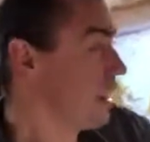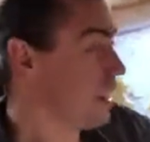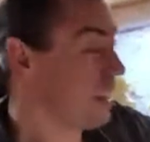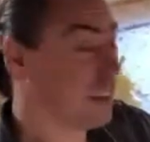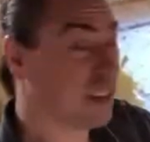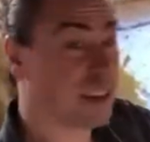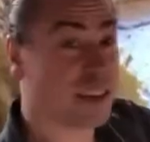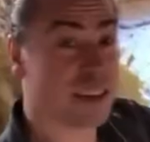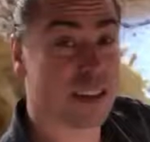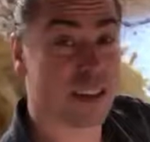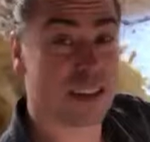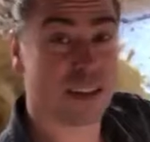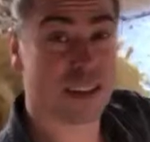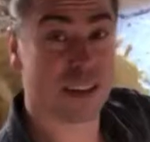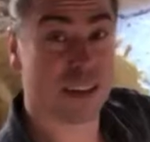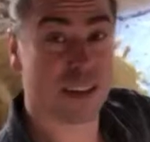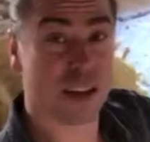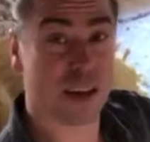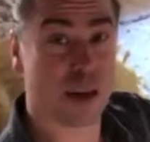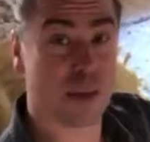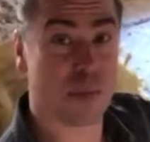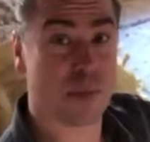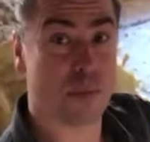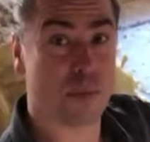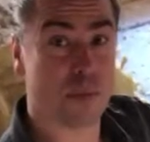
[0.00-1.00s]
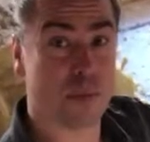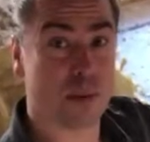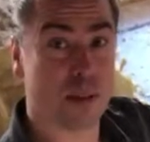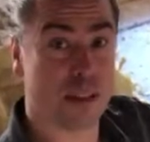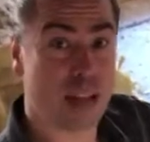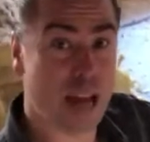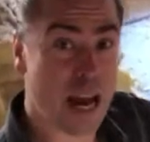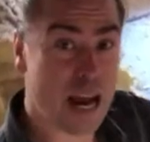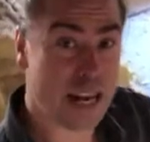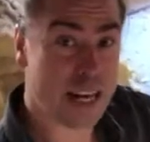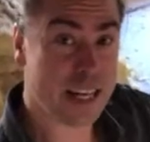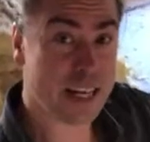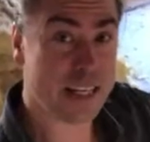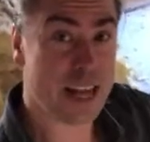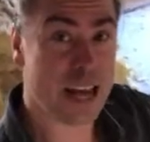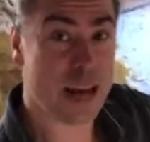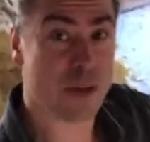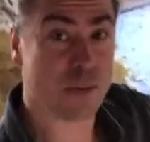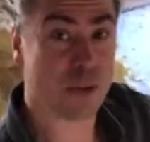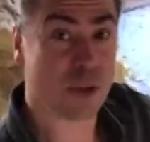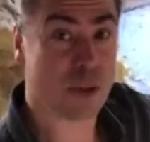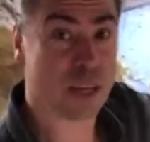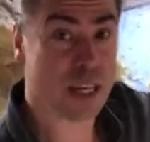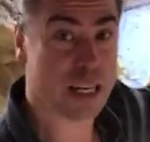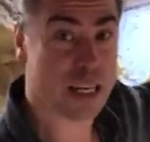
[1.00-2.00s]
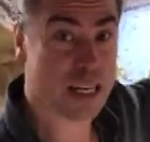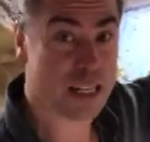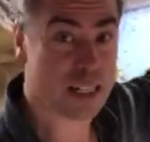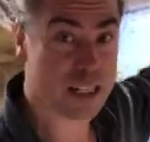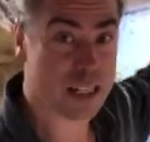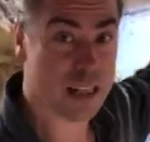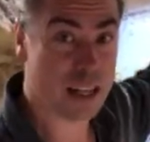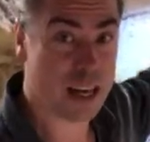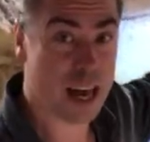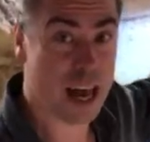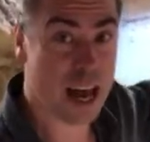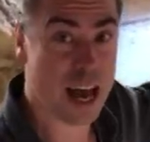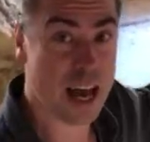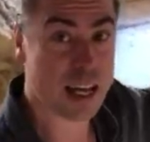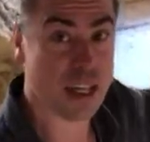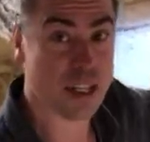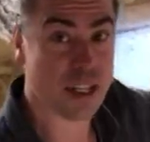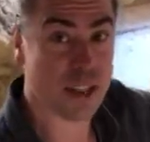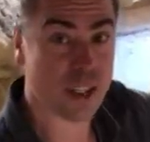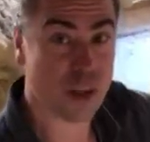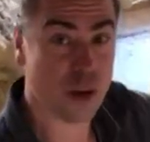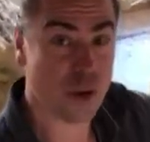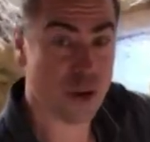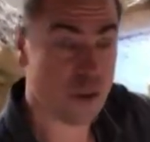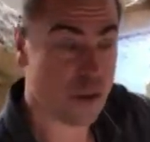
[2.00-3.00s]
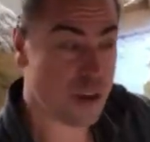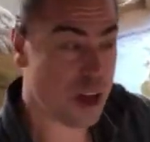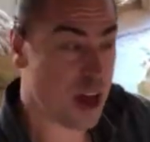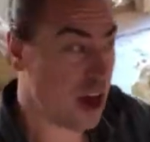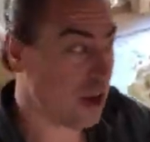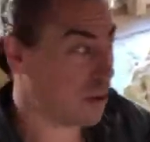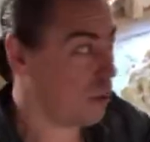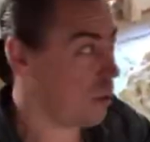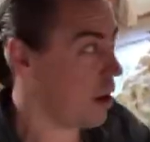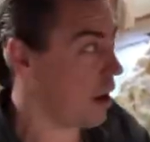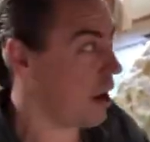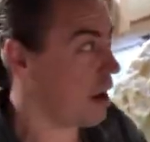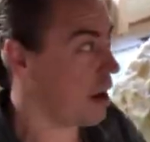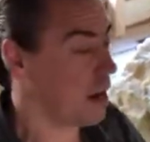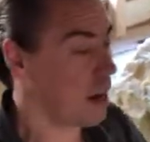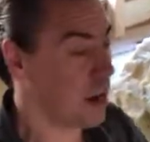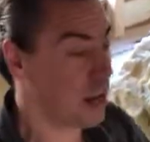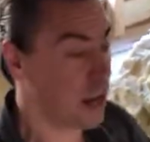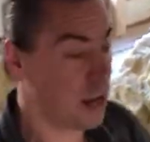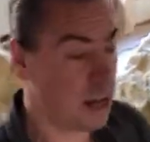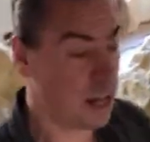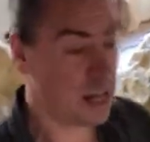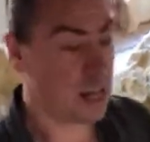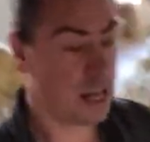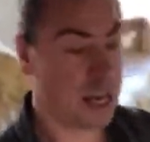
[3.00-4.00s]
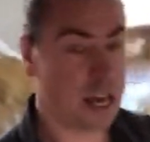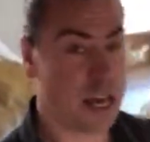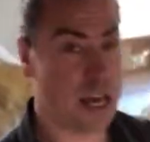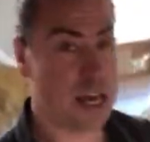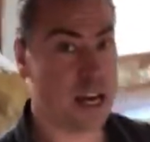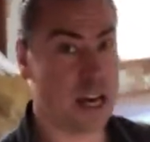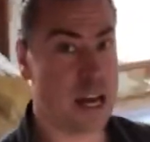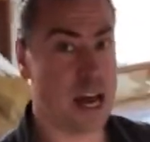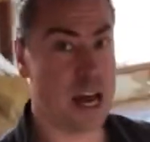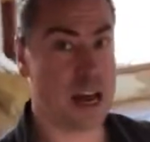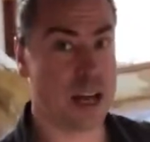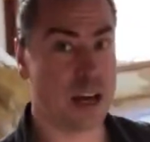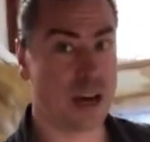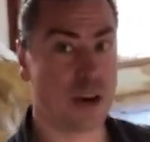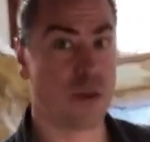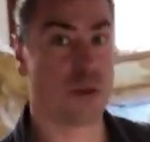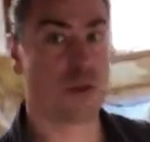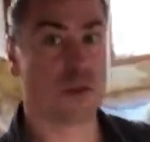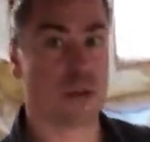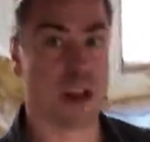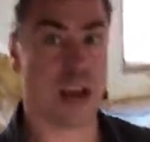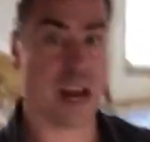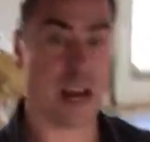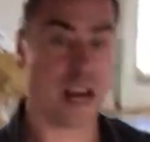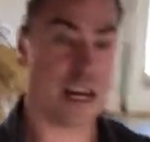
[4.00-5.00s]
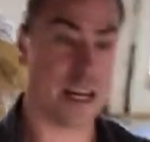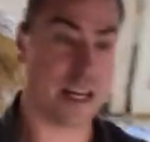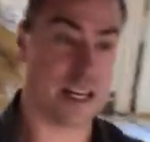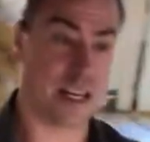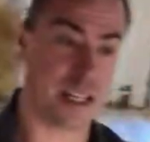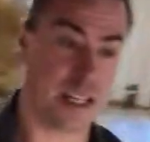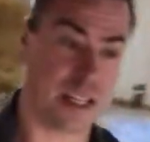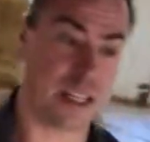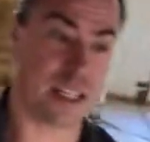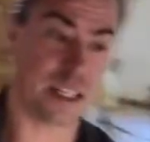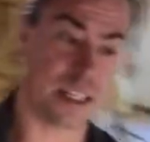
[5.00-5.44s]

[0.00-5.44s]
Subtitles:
that the dining table is going to actually go that way, and I created